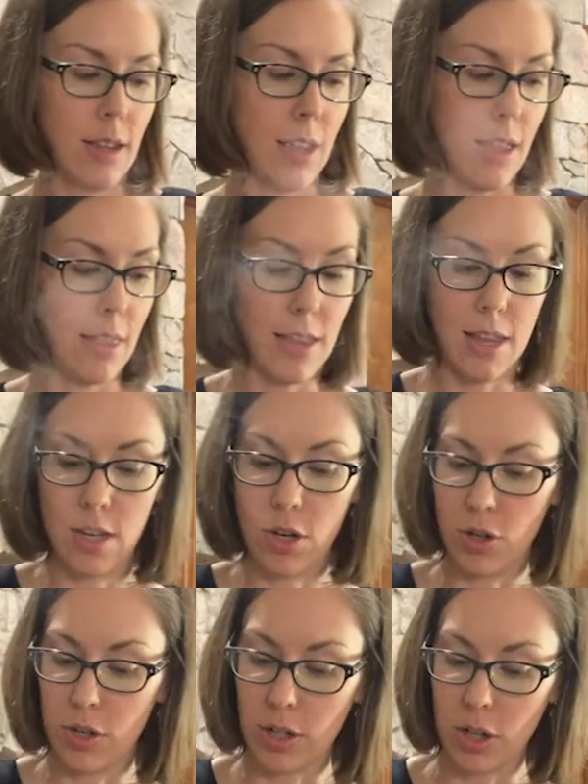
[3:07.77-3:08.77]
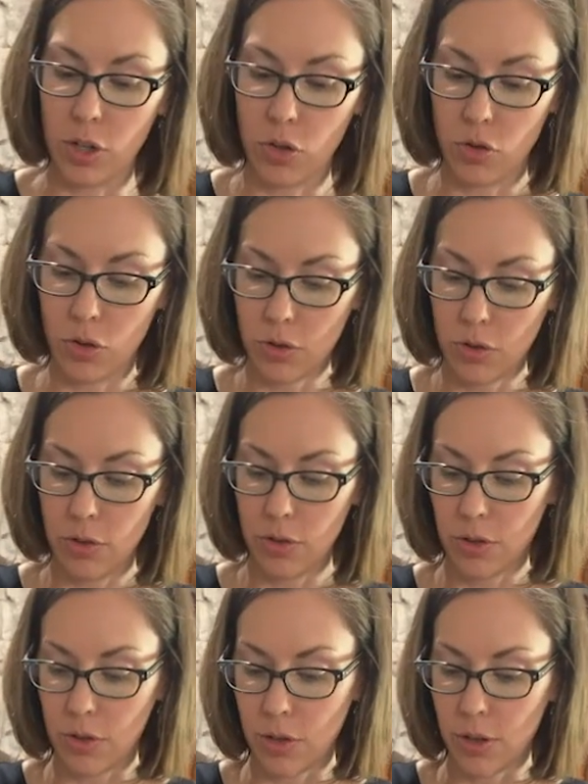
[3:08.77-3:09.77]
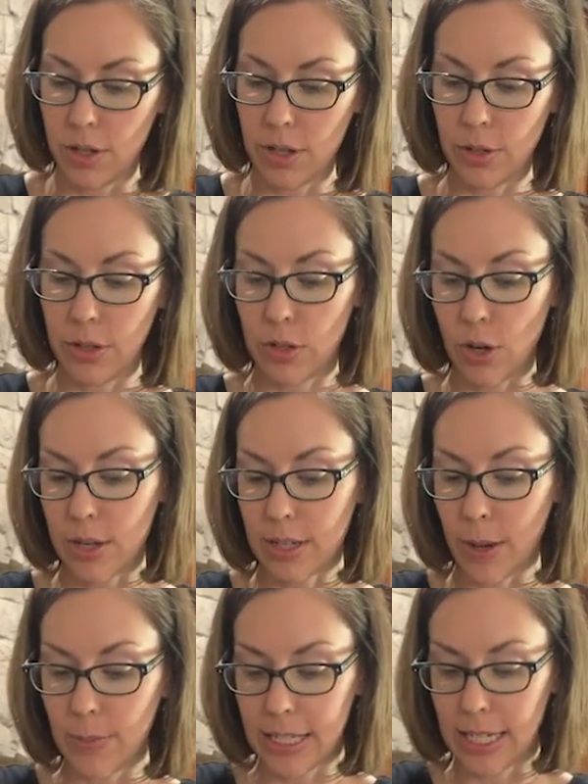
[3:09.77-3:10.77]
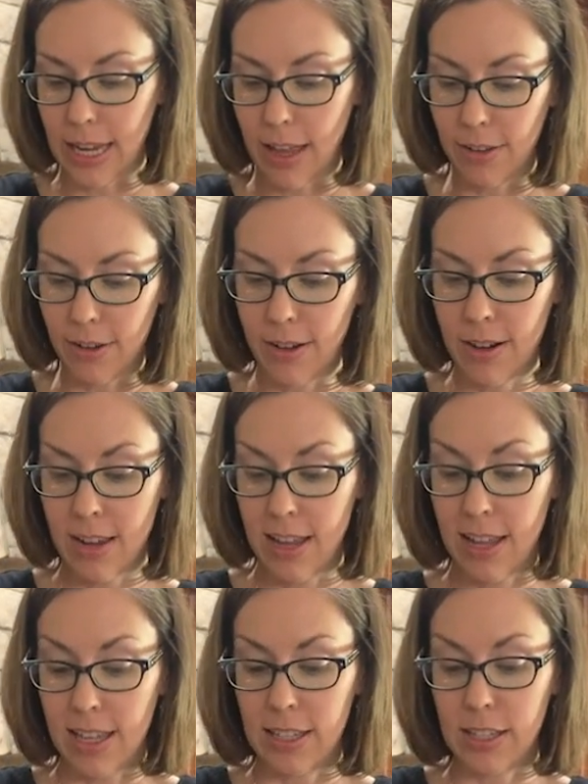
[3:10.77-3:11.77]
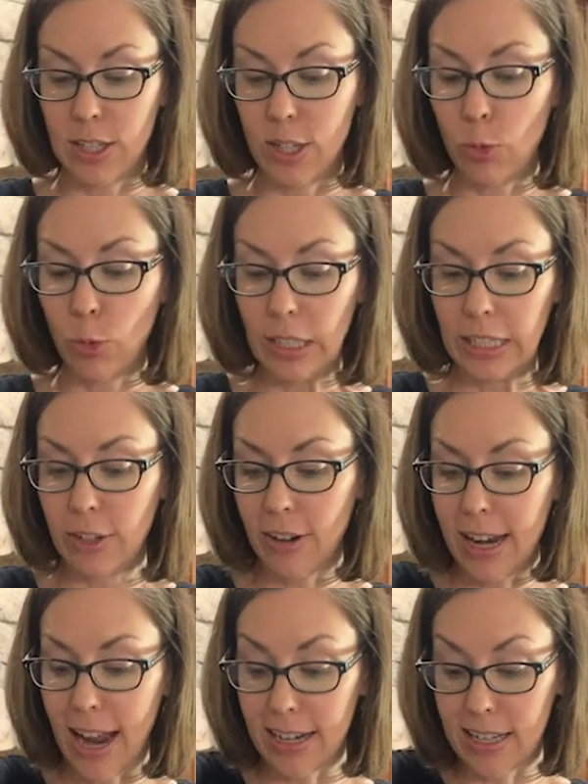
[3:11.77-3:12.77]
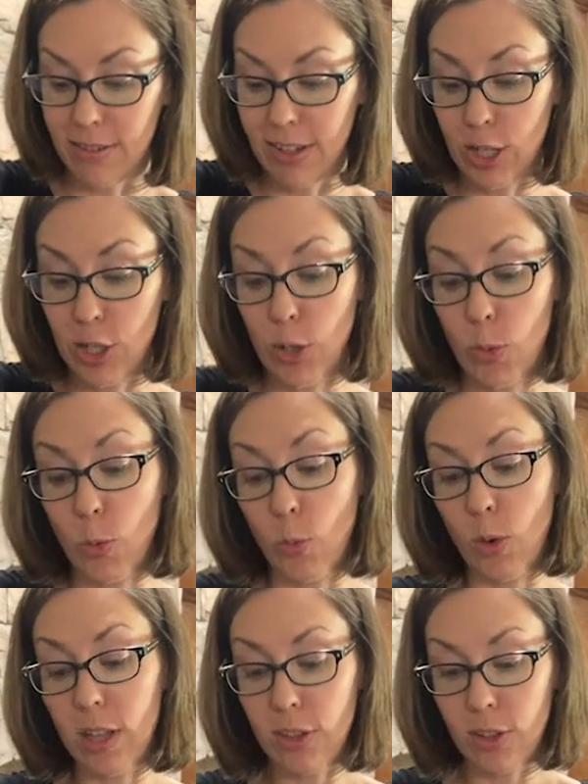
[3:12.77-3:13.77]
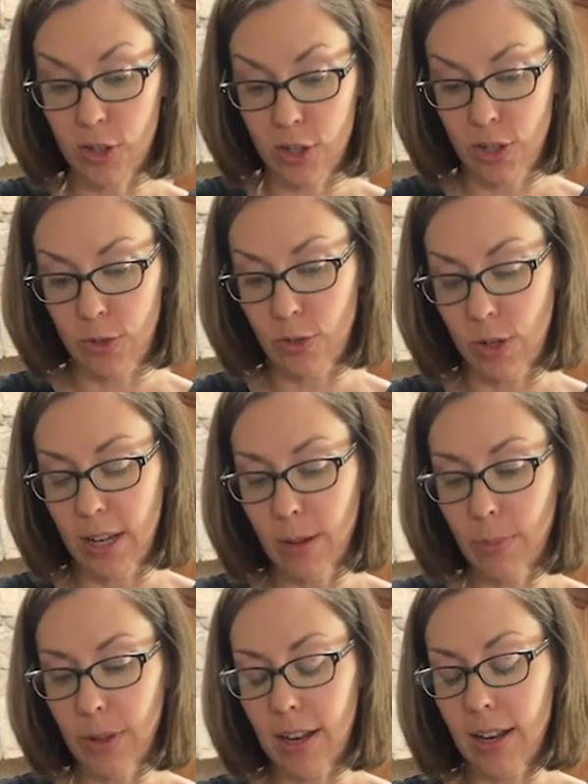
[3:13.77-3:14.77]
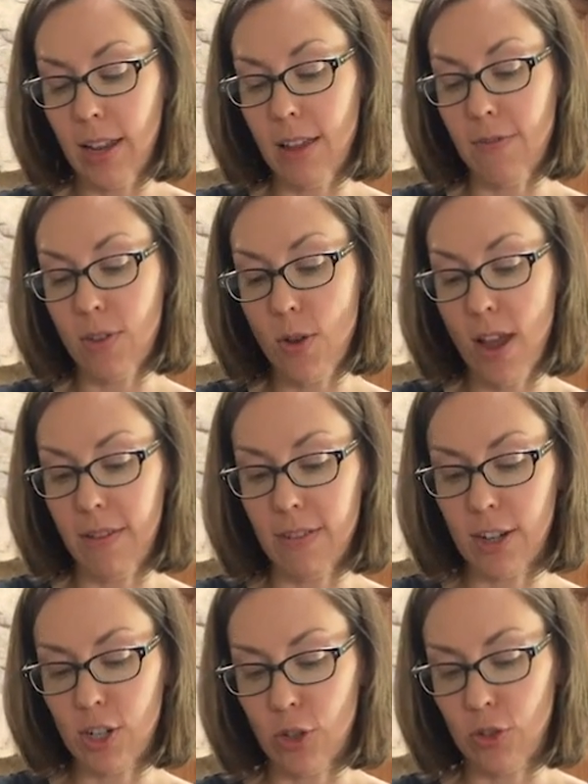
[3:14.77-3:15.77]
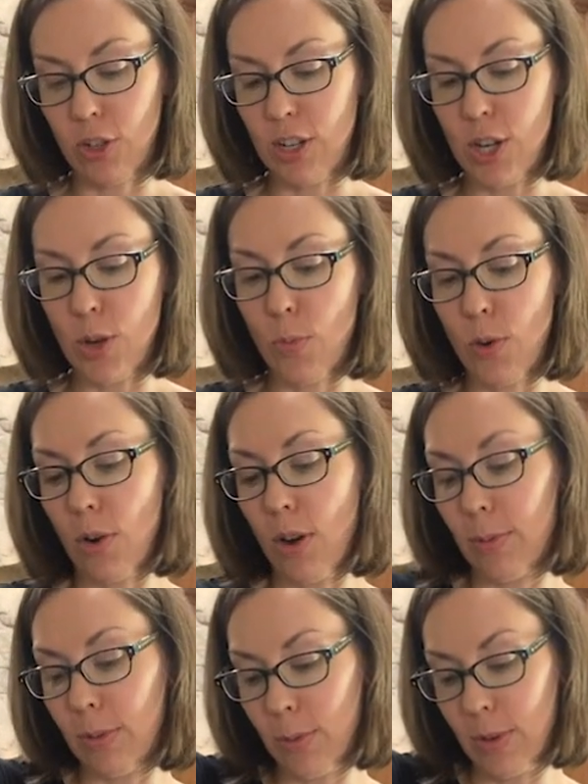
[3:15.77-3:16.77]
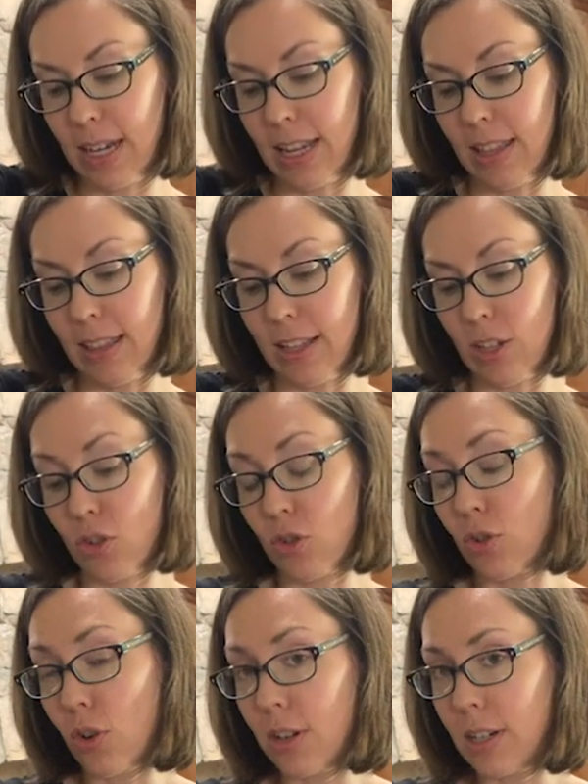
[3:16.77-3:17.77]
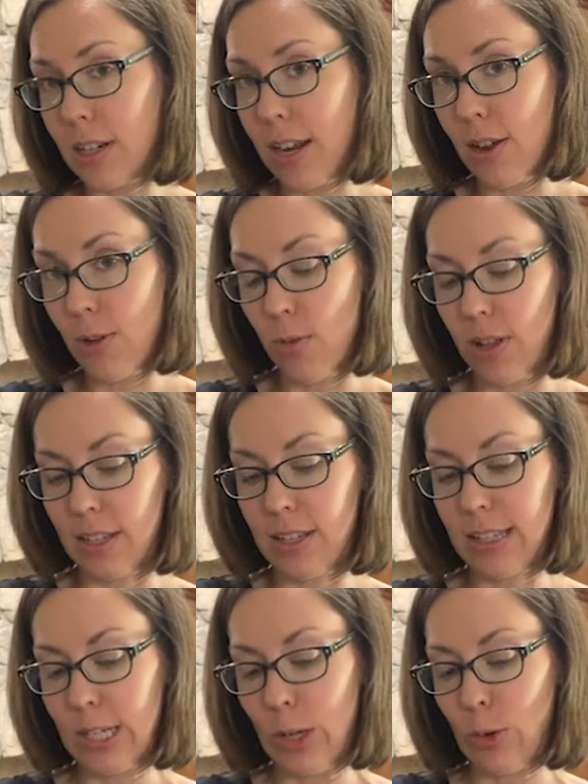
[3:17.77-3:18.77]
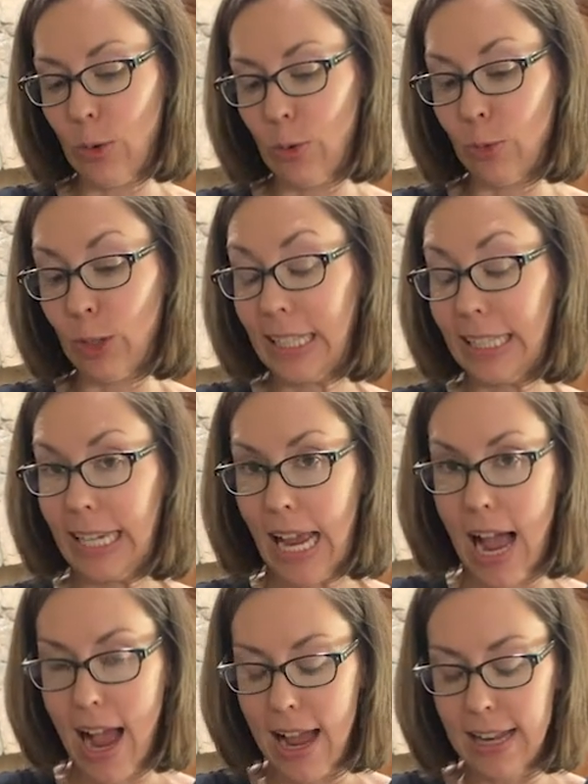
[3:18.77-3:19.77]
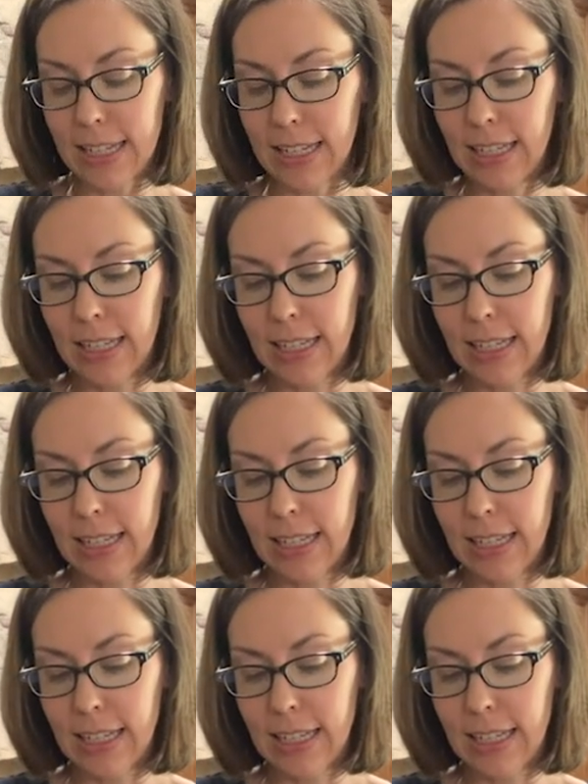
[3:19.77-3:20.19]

And then you're just gonna stir, stir, stir until it starts coming together. This is a really great activity to do with your children, but if you have young children, you probably wanna get this started out while it's still really hot,